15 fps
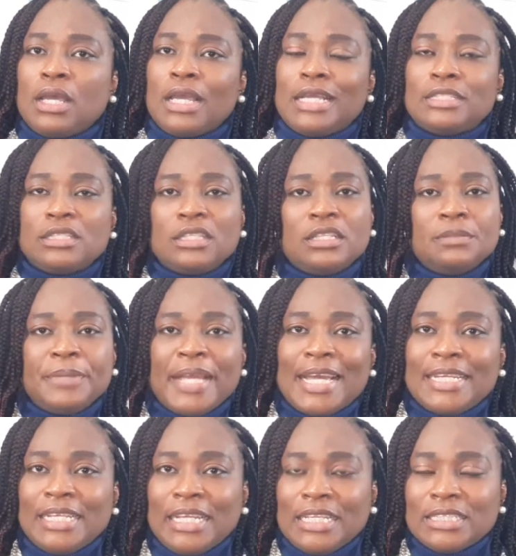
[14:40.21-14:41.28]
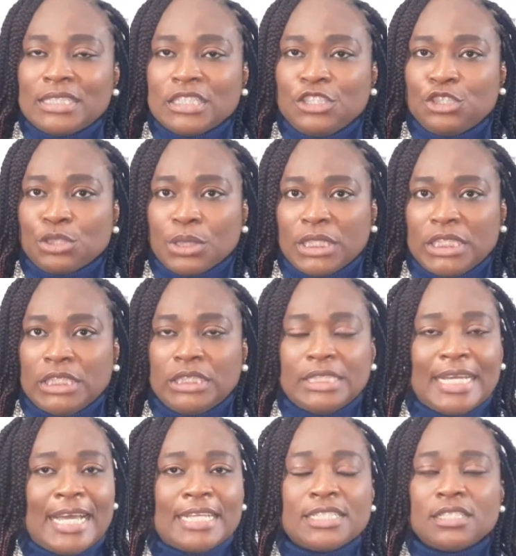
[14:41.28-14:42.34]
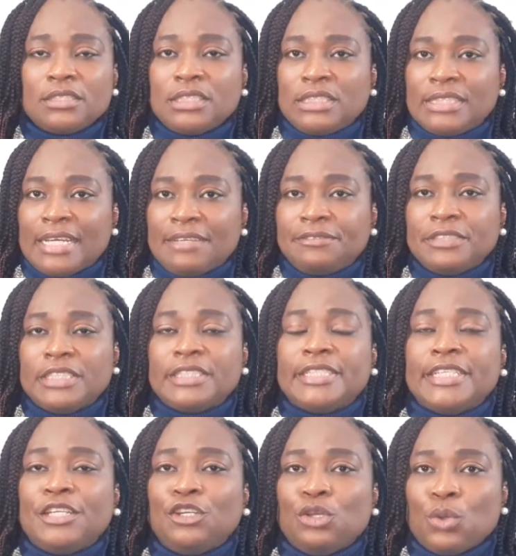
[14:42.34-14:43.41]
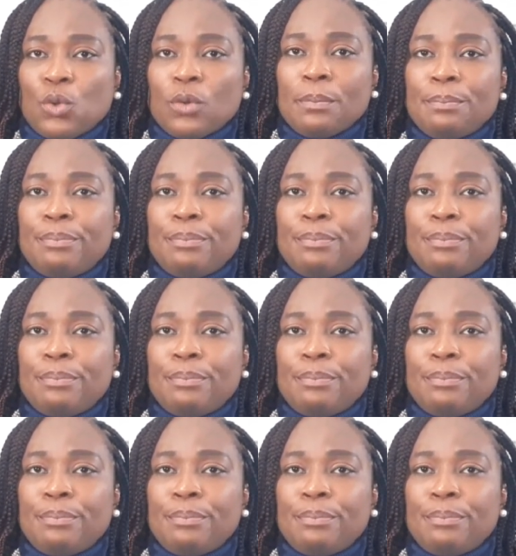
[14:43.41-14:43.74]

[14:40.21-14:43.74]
Is it going to be an easy journey? The answer is definitely no.